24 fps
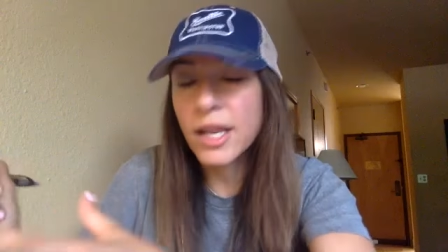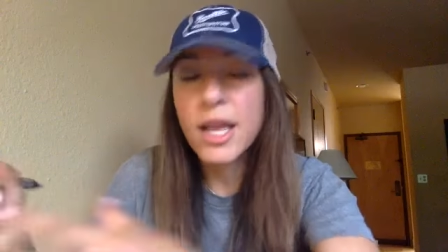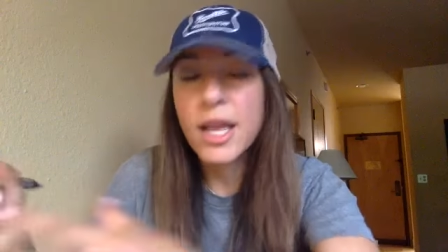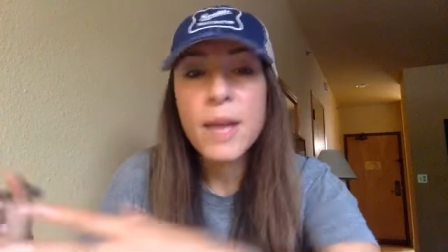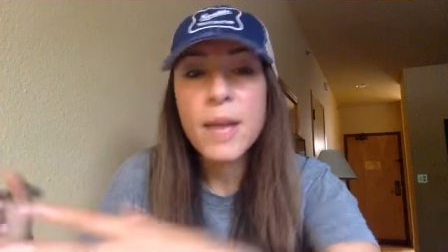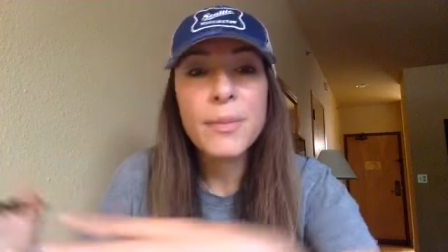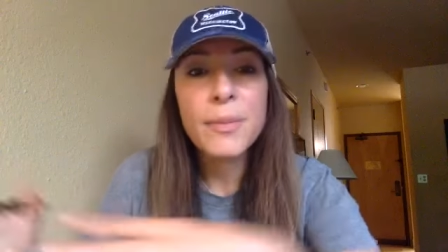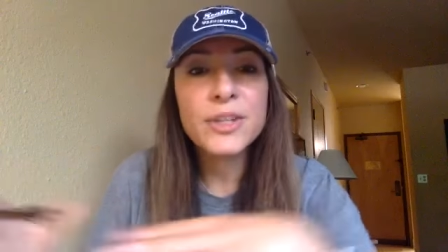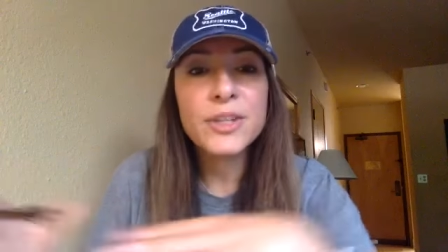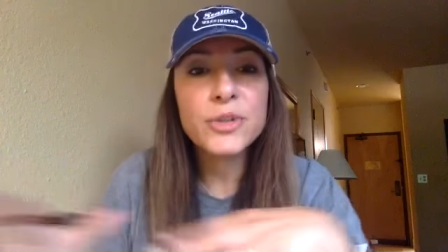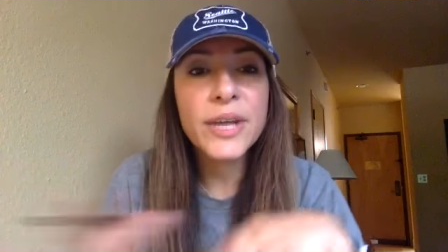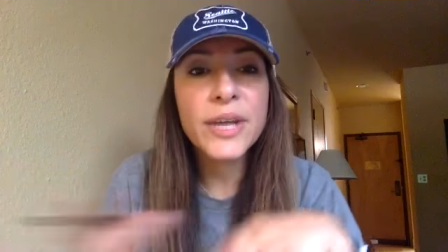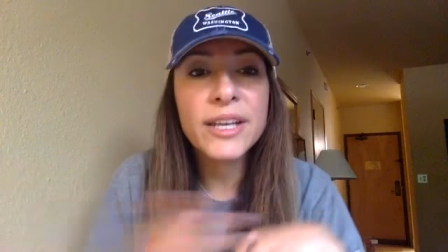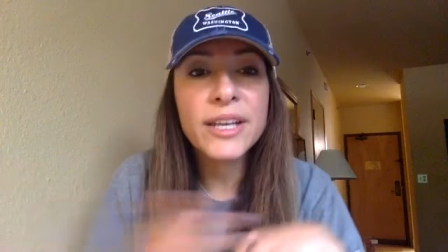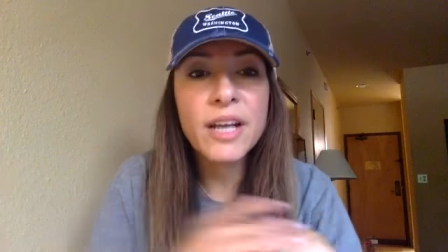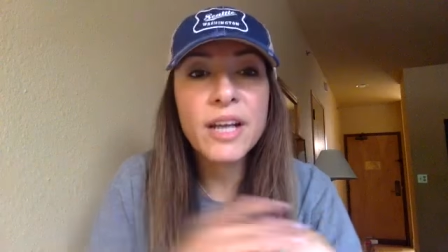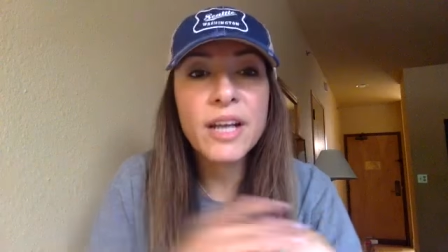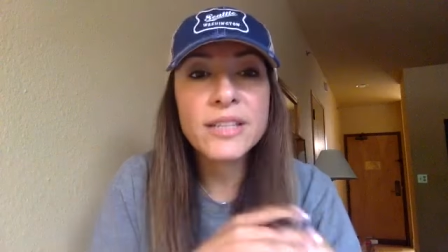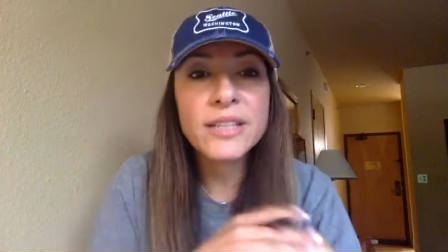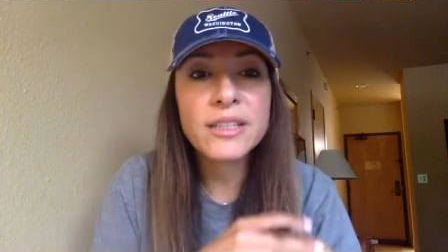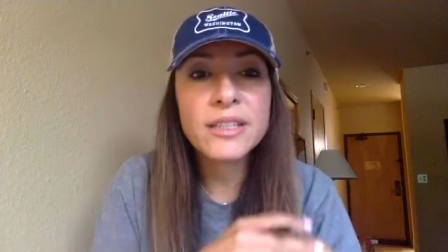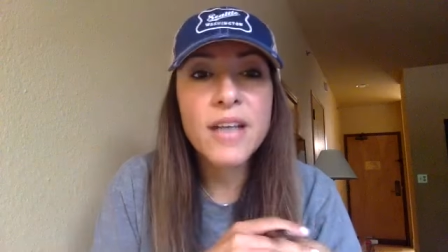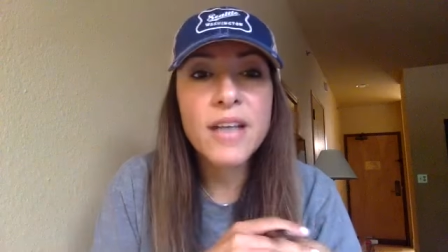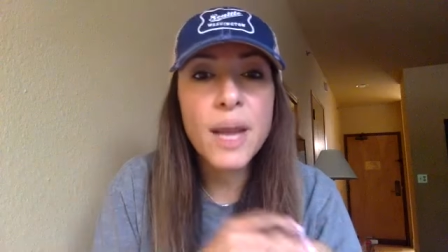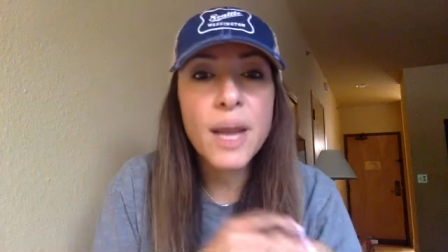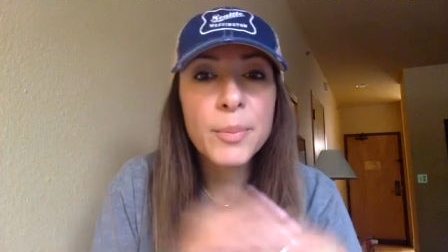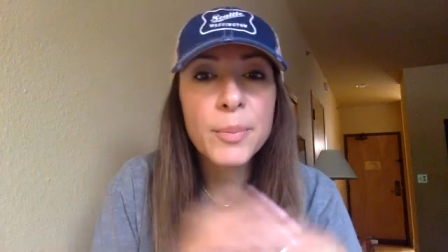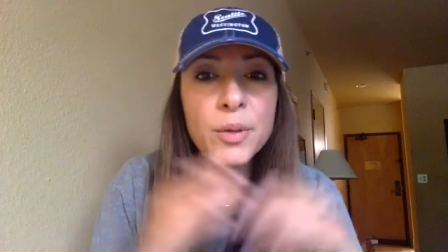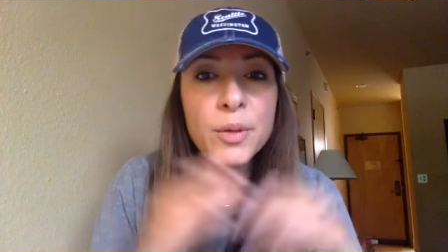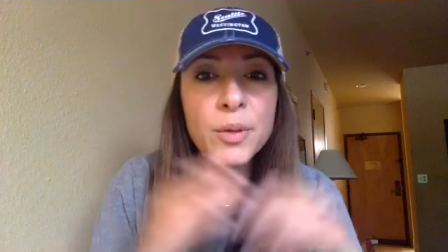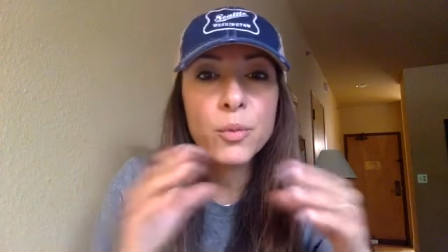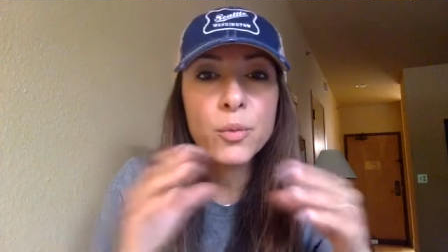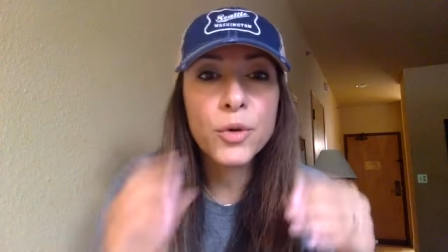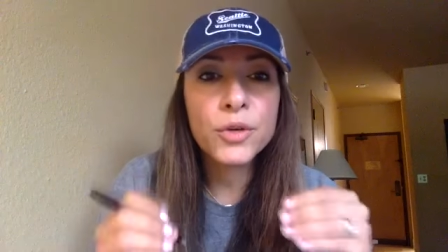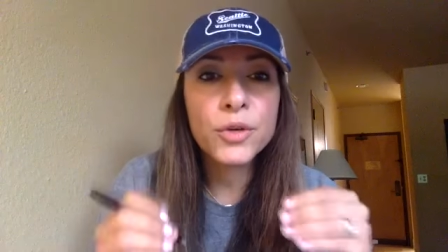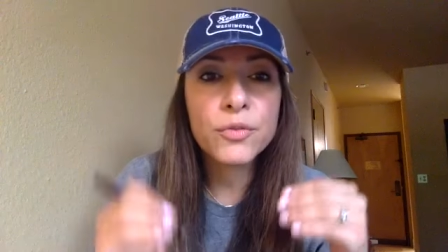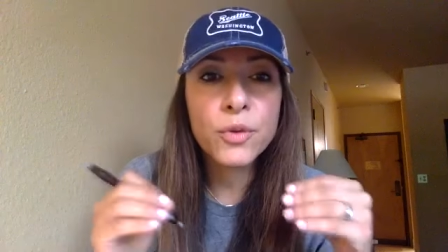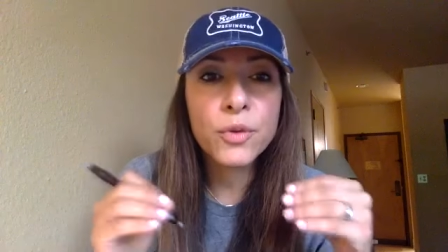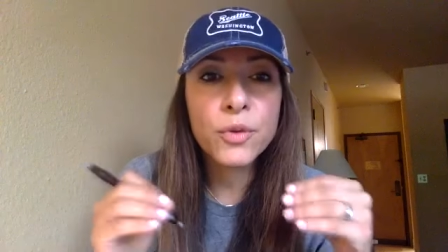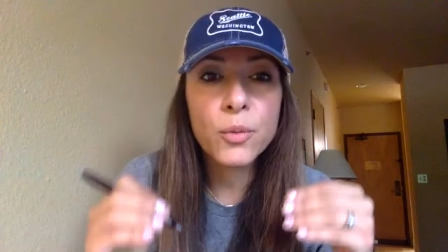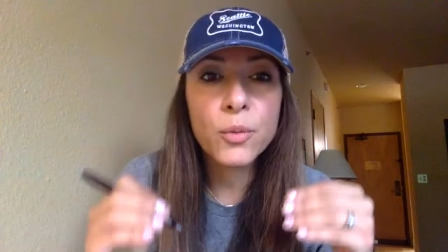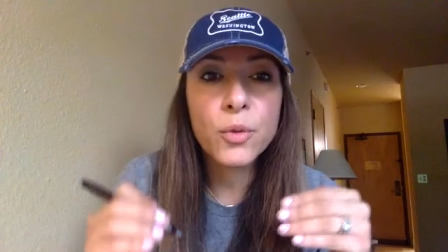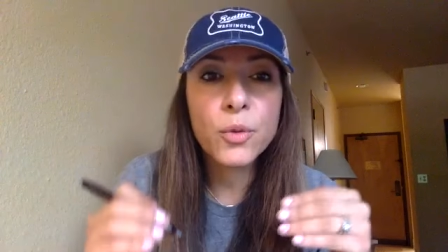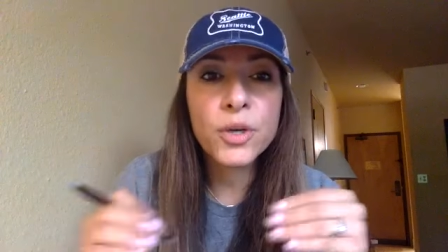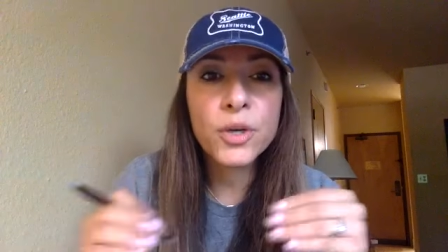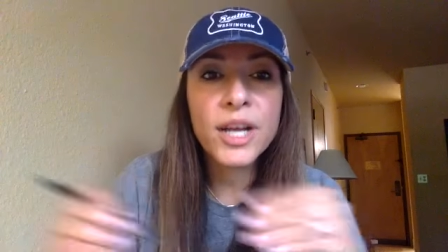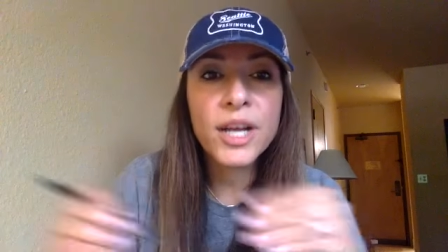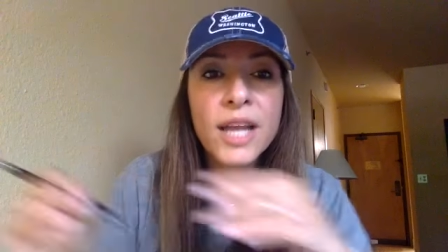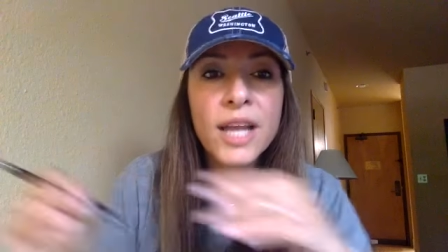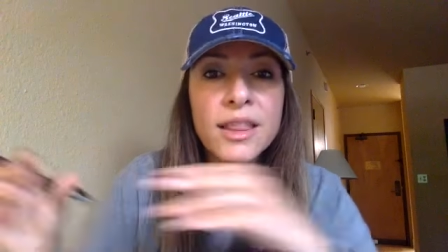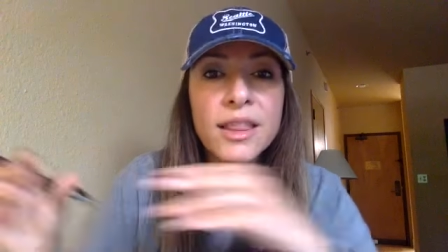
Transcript: But try not to copy word for word